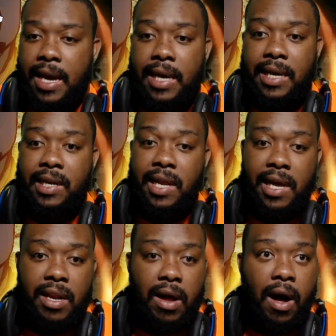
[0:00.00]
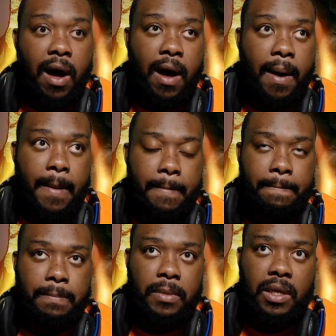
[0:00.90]
He did a
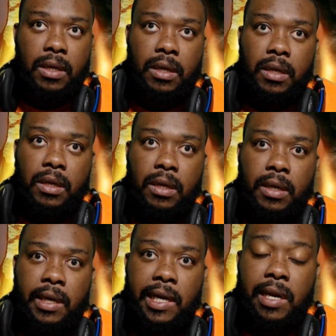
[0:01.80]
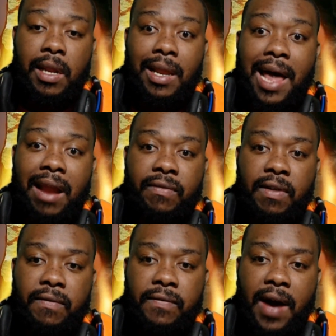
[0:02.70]
lot of
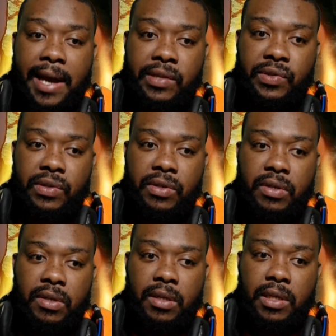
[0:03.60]
the fights.